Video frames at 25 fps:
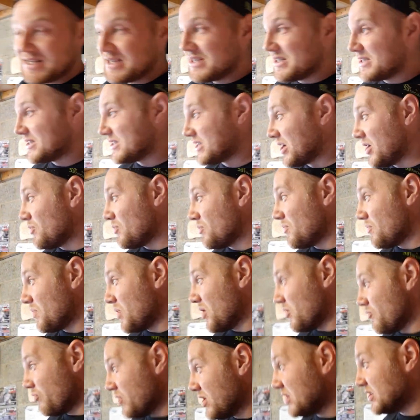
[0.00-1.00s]
So
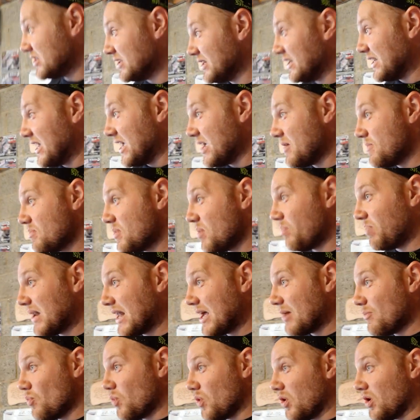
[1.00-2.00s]
originally my
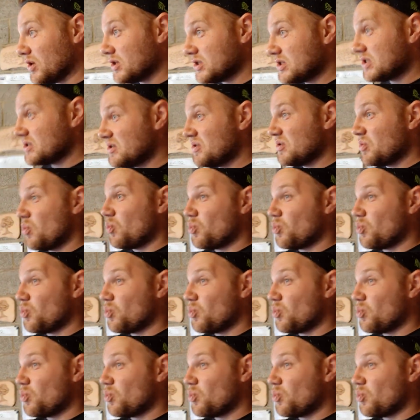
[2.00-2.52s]
plan was